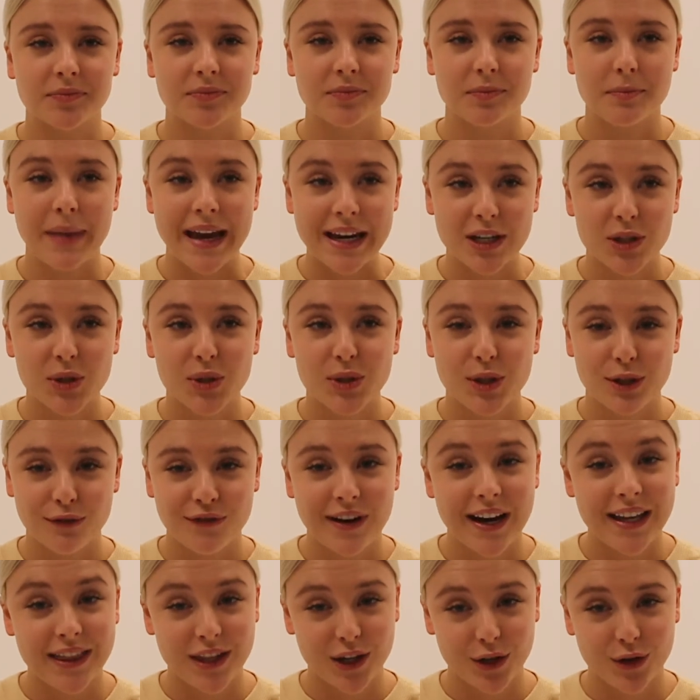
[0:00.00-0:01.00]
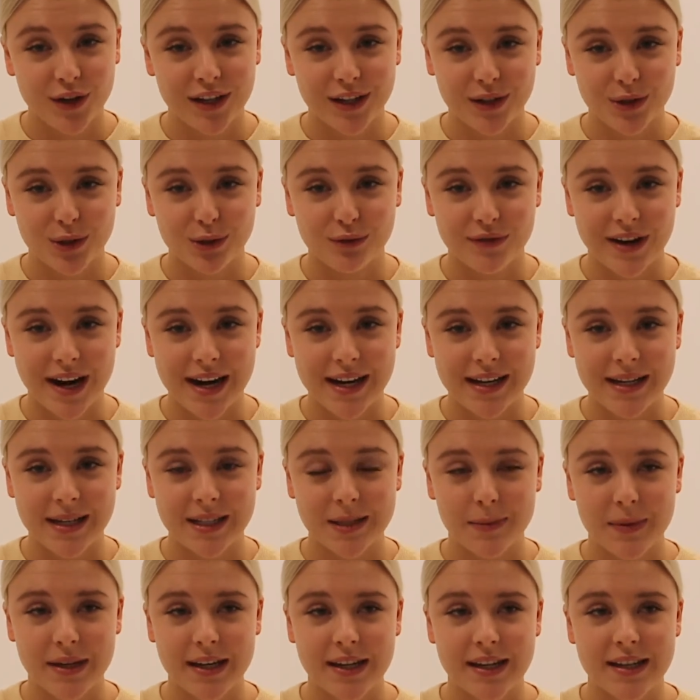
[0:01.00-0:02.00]
Make sure you read the critical readings,
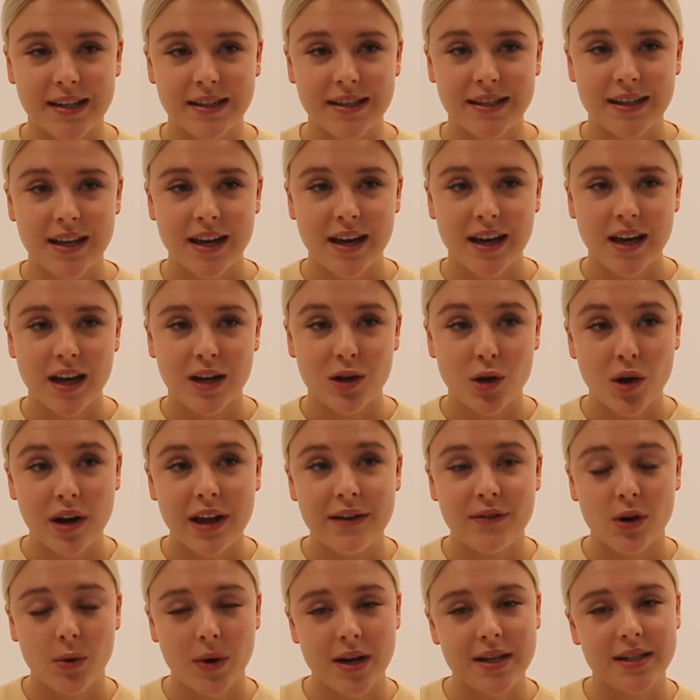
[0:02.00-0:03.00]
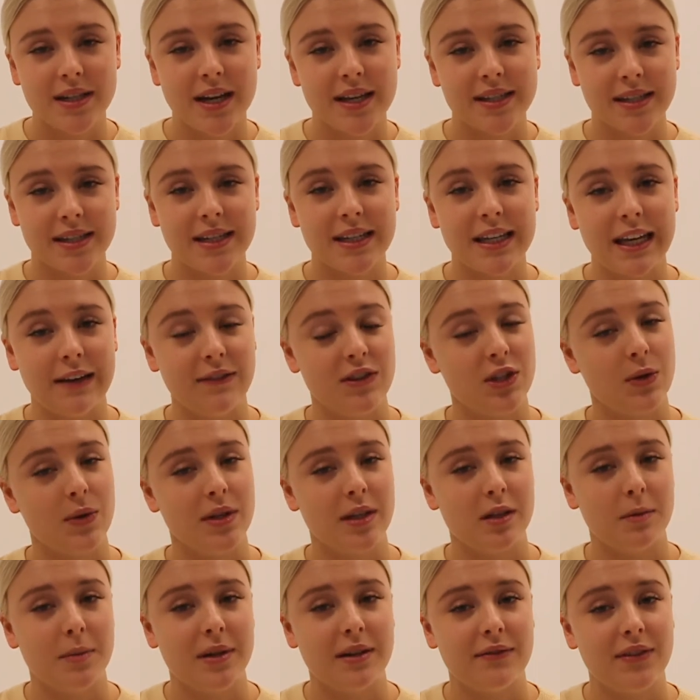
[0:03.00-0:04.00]
because not everyone does, and it gives you a
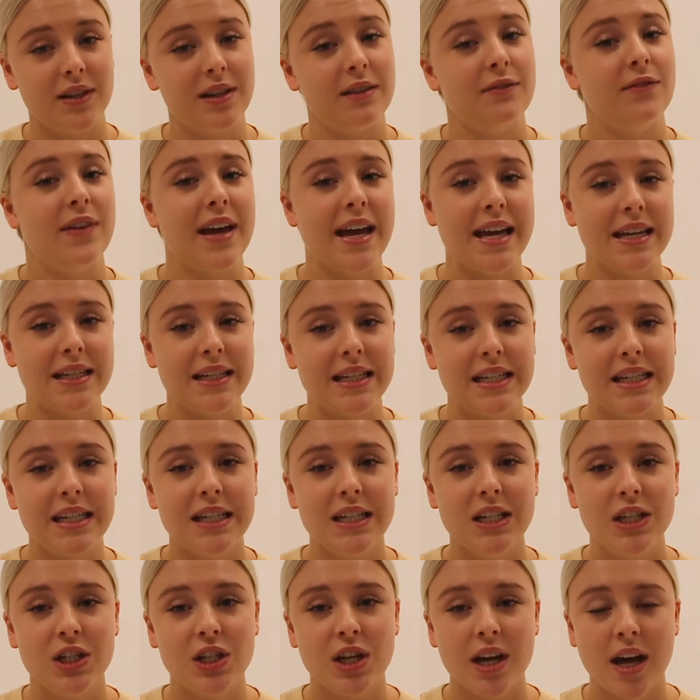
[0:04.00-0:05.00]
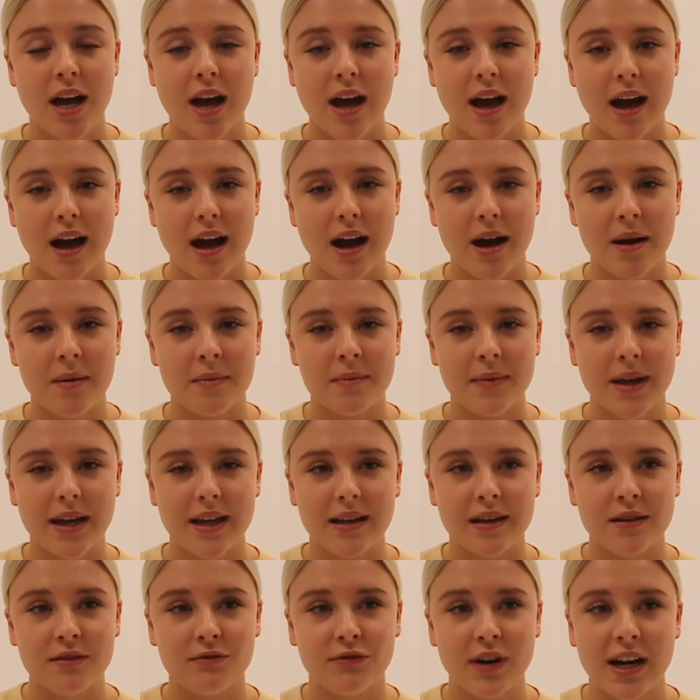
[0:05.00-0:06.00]
little bit of an advantage.
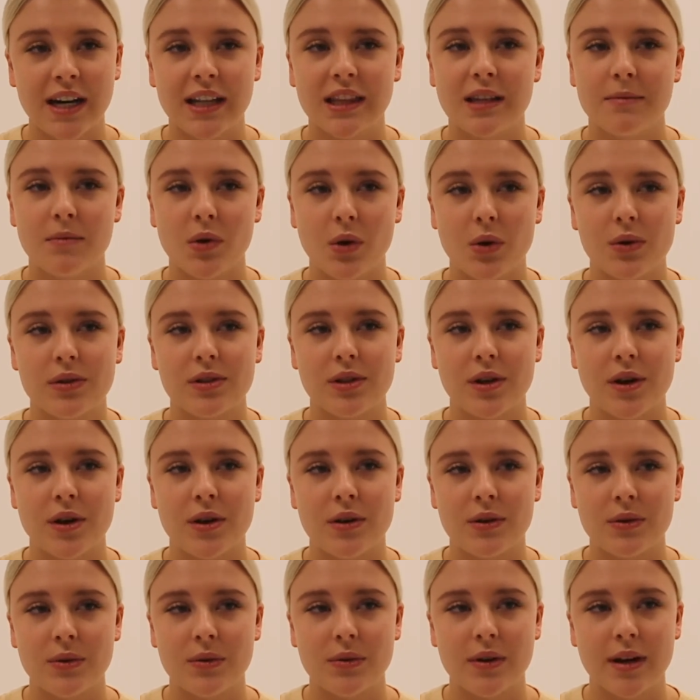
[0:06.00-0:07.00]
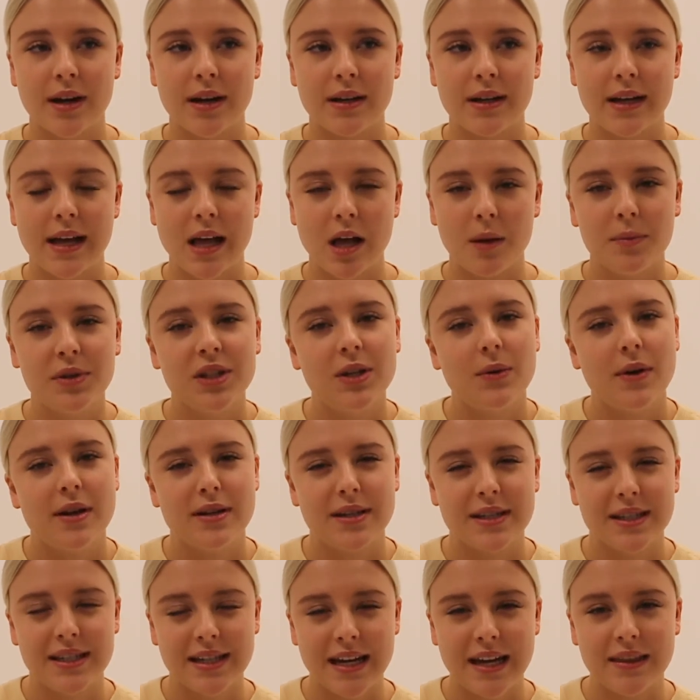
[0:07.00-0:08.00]
And reading them also helps you
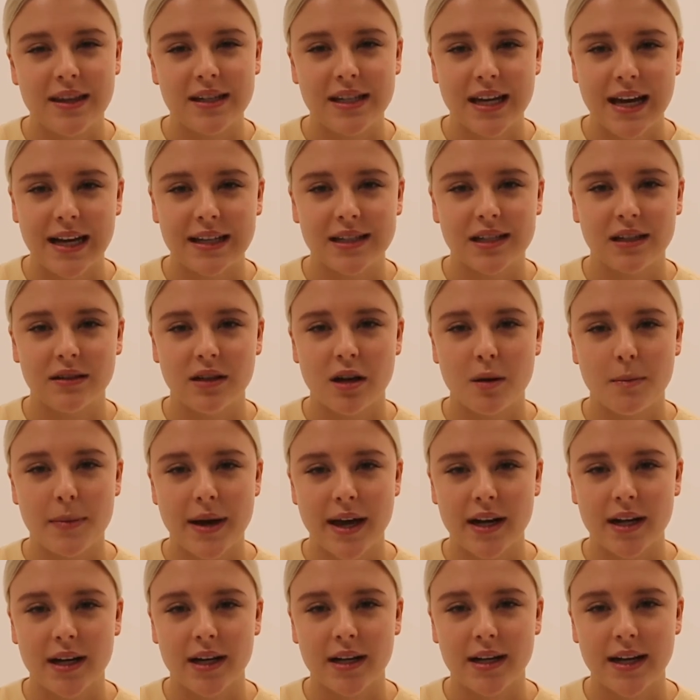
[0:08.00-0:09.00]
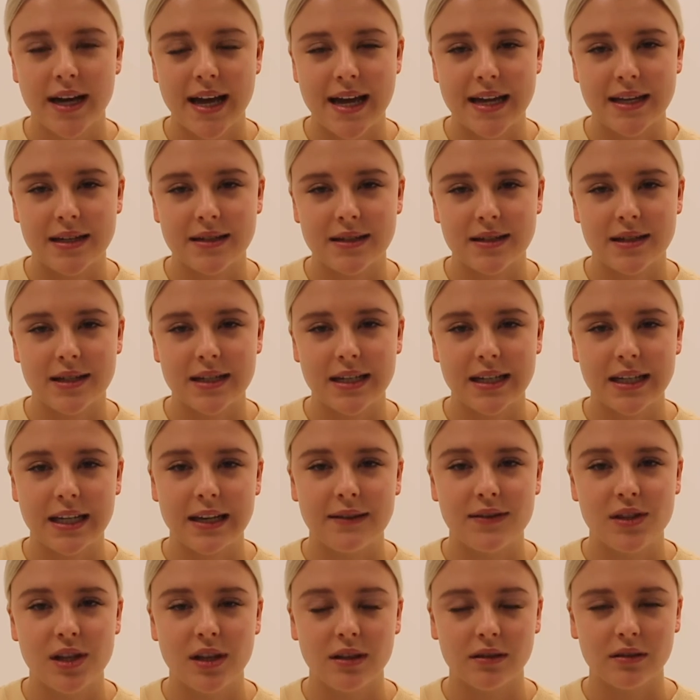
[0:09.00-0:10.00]
understand the text a lot better, and it
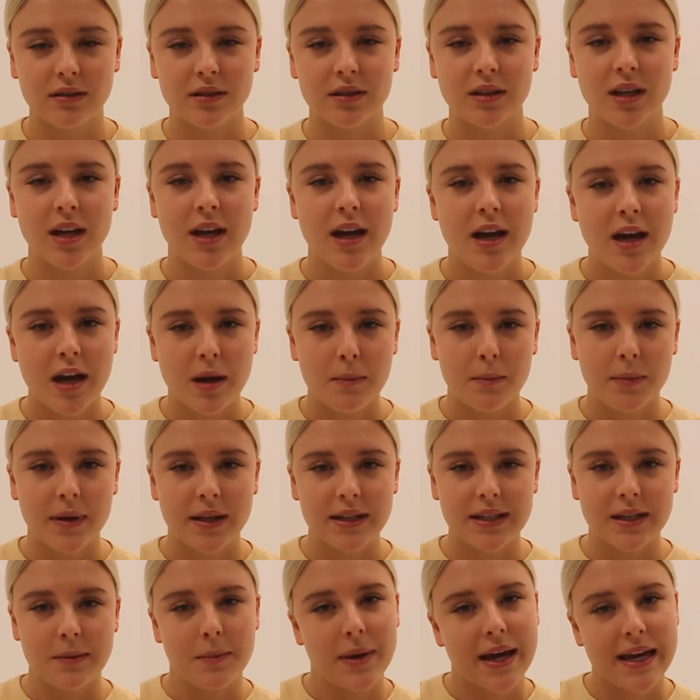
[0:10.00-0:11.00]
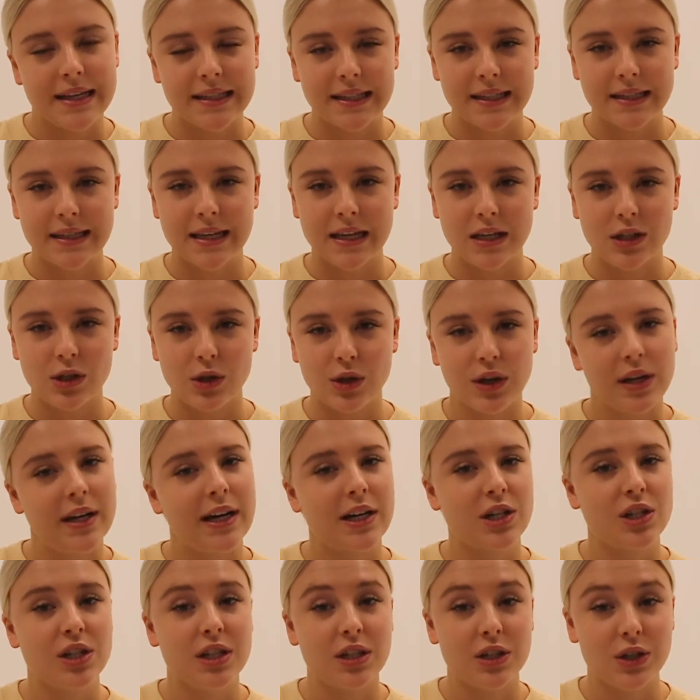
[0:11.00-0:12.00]
gives you little bits and pieces that you can
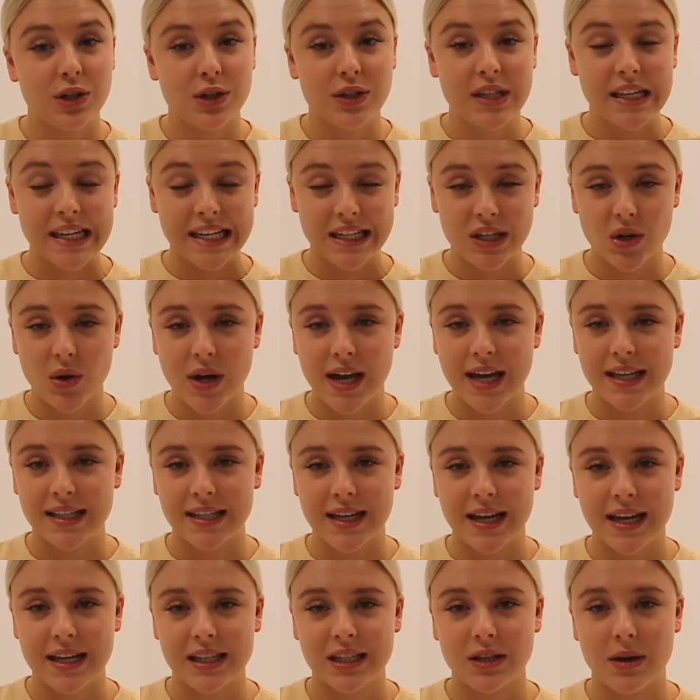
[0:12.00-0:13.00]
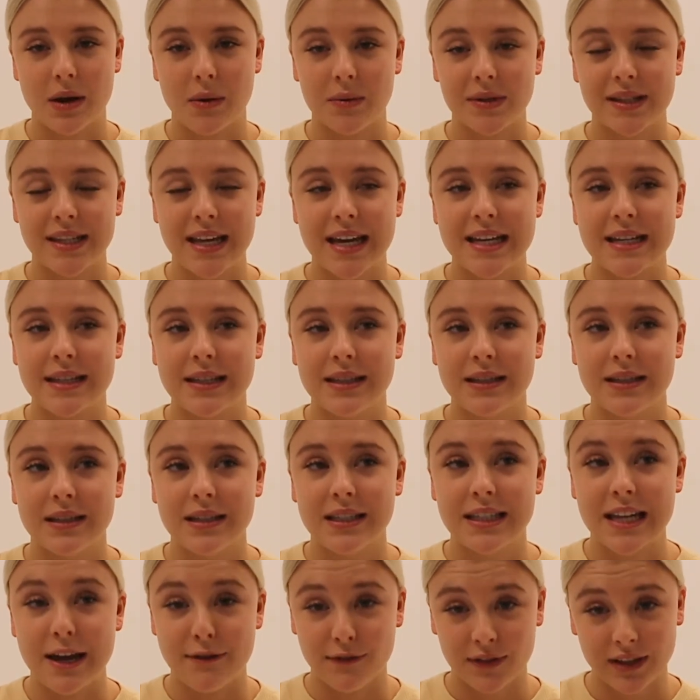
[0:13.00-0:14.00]
actually use in your essay. So I would say
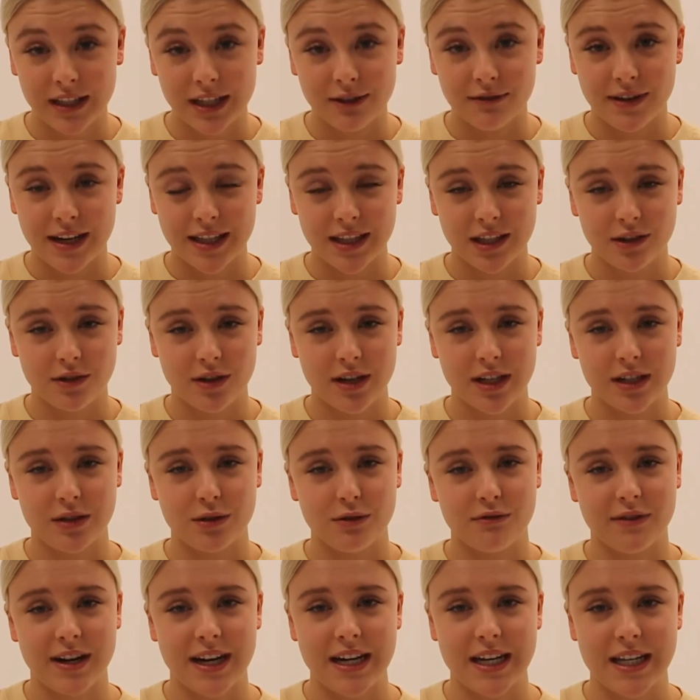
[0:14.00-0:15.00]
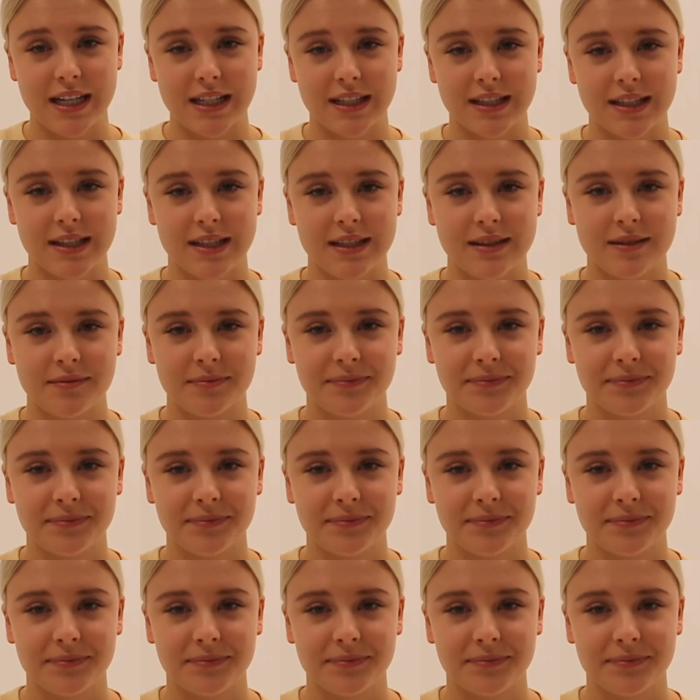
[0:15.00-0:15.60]
definitely read the critical readings.